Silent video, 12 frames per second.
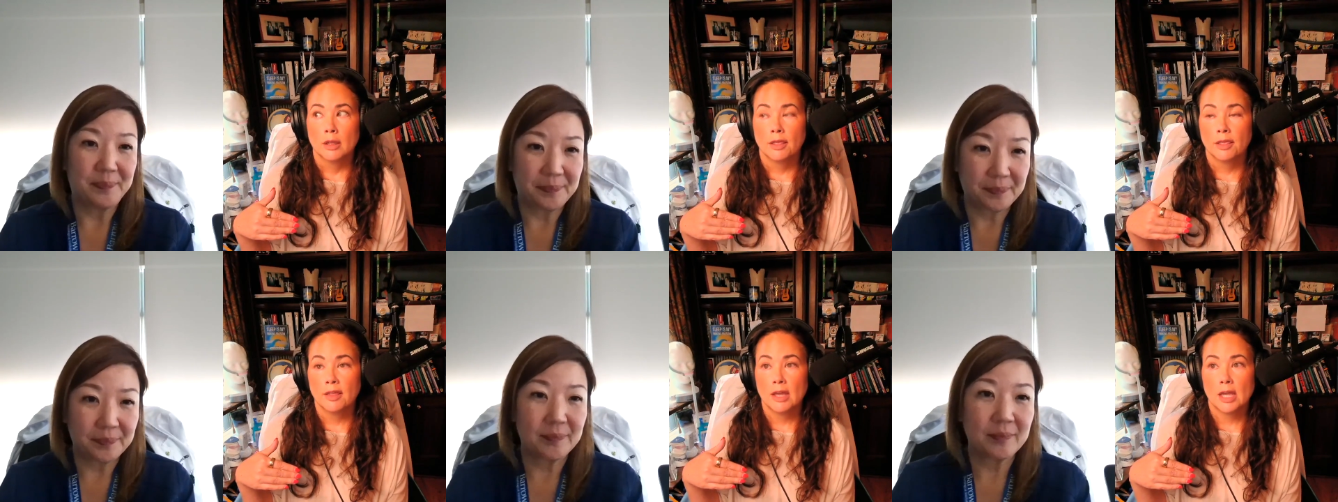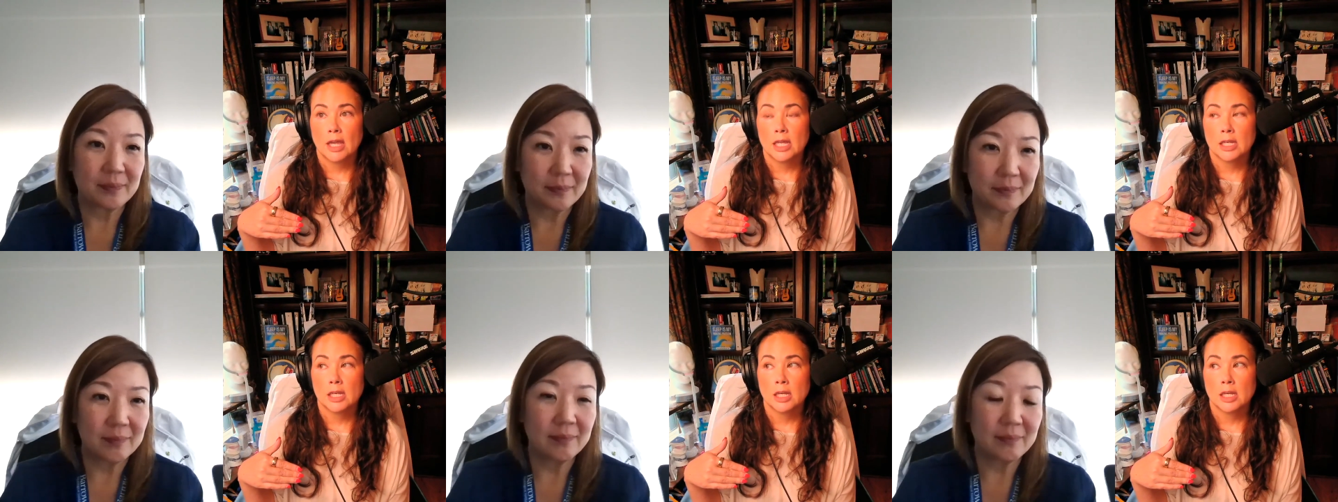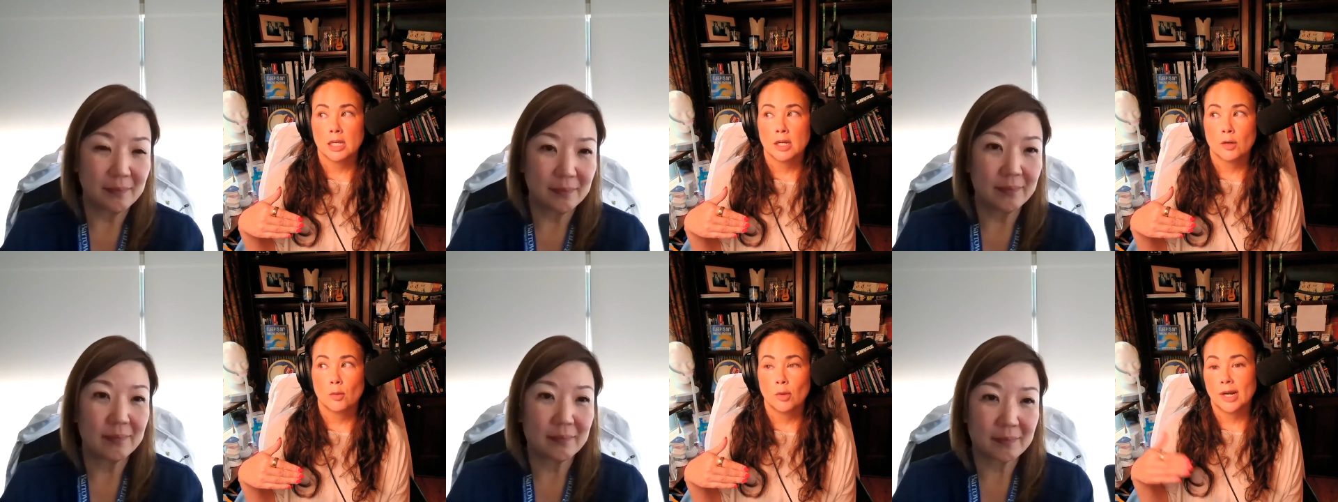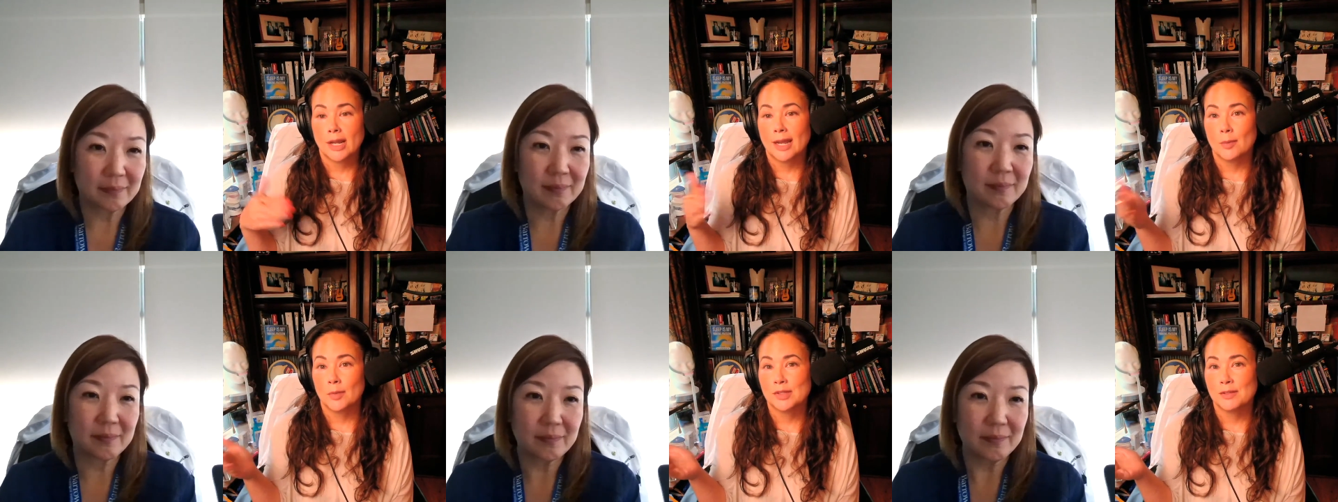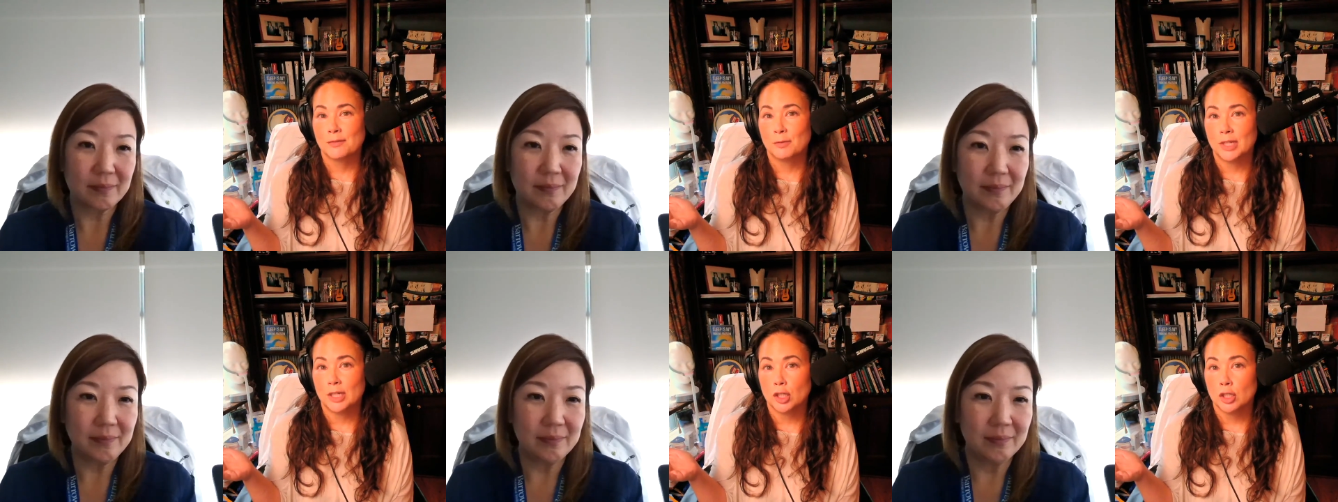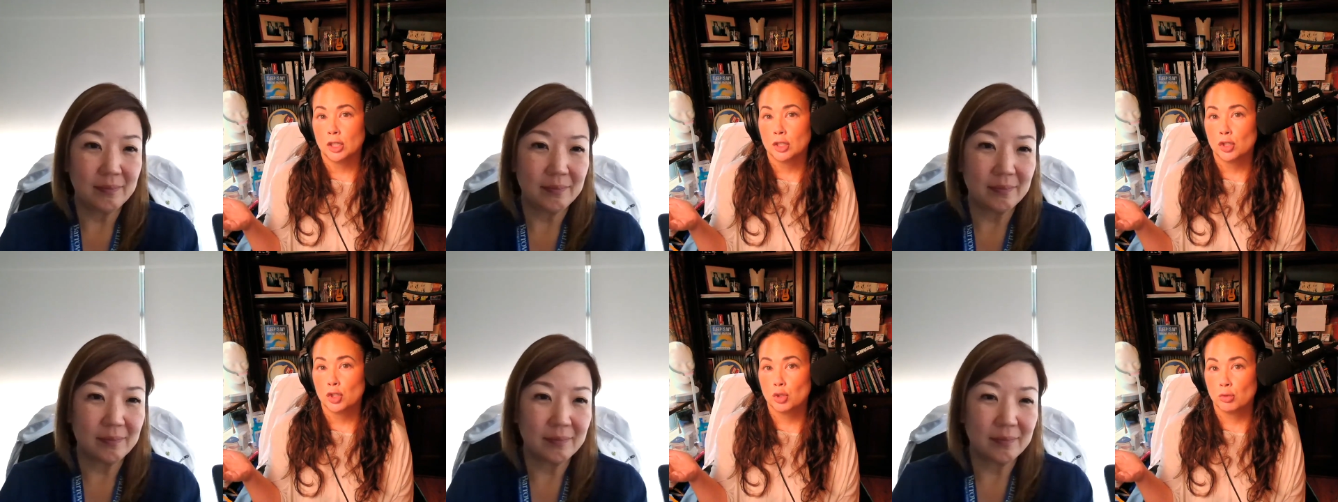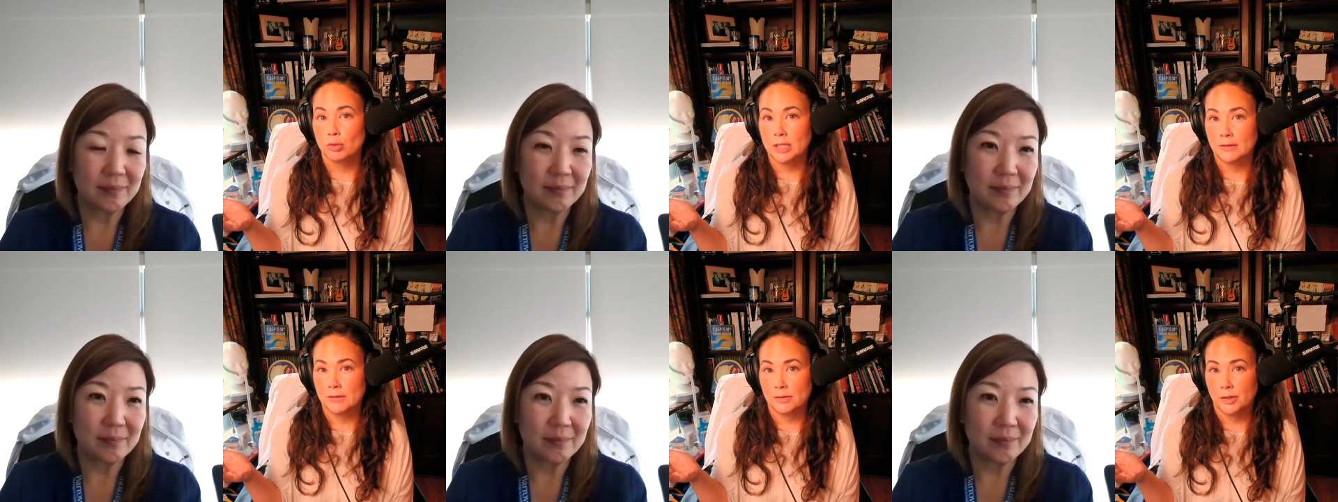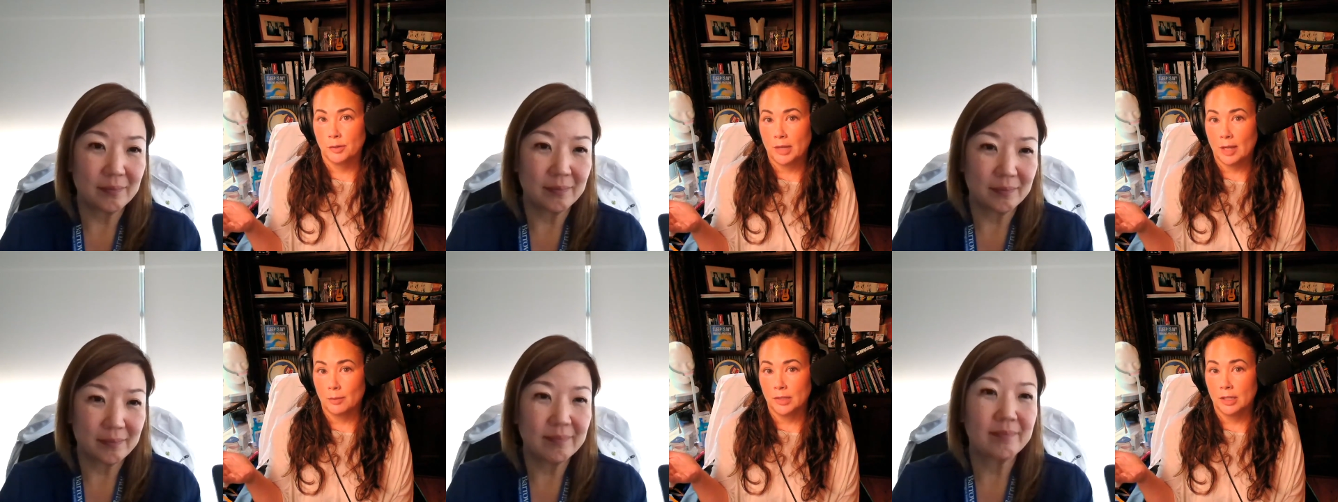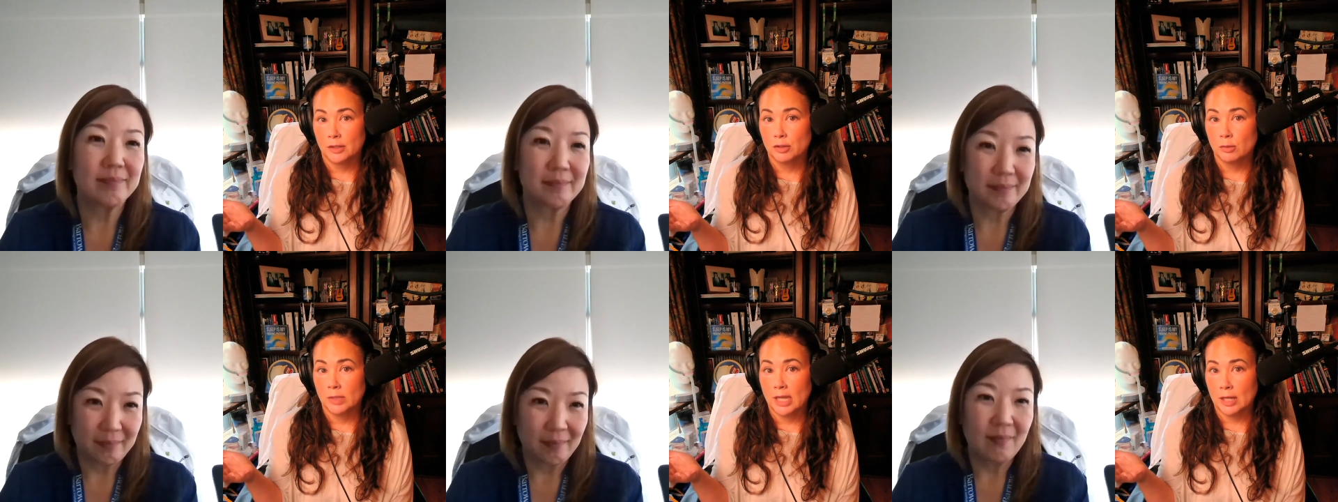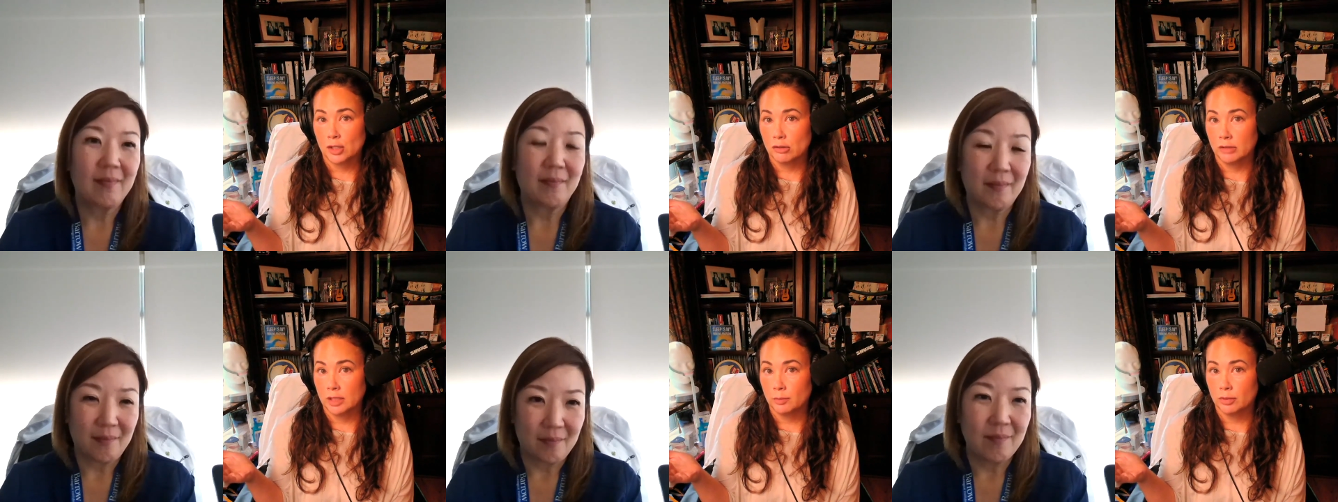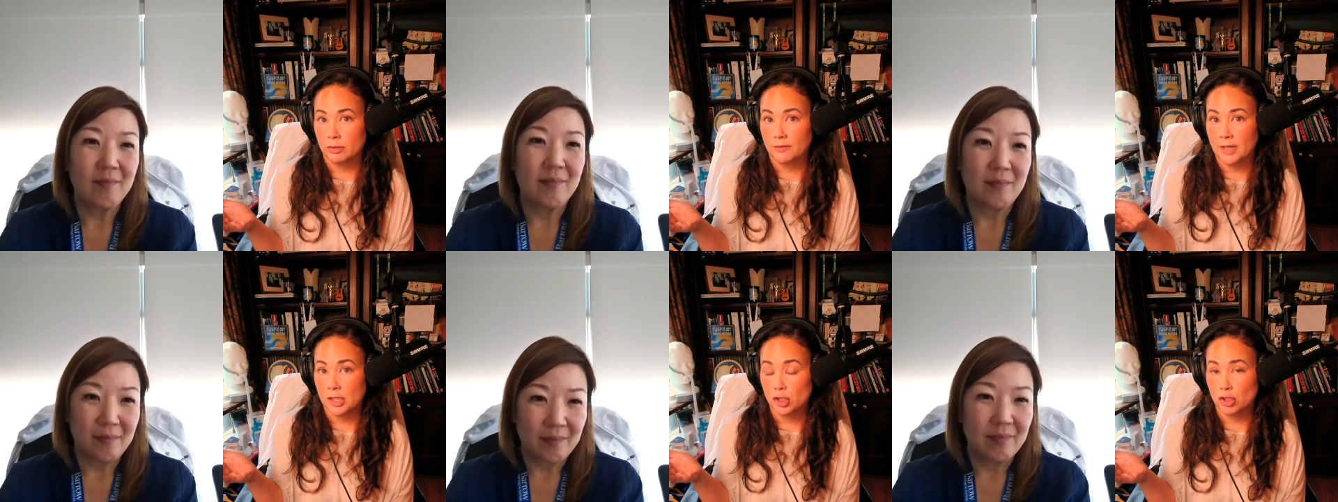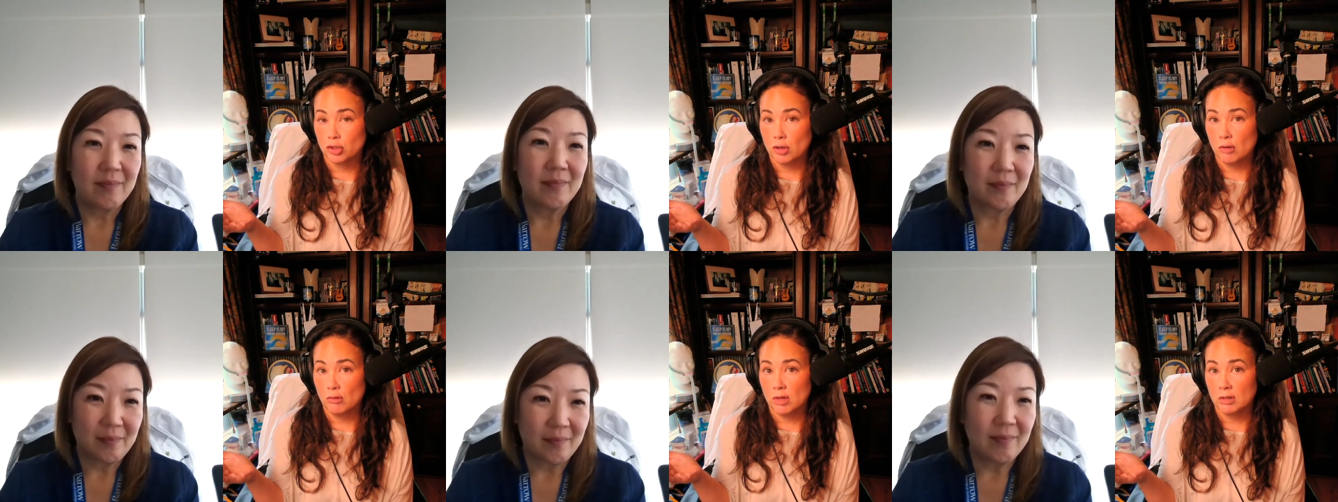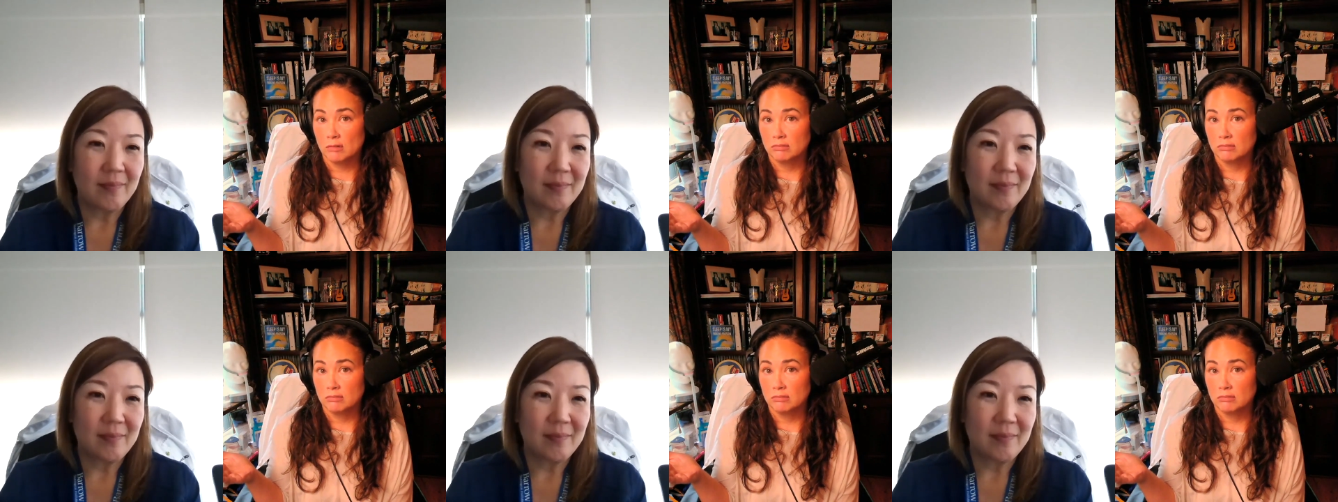Speaker 1: then what happens if we treat the sleep apnea? Do we actually prevent stroke?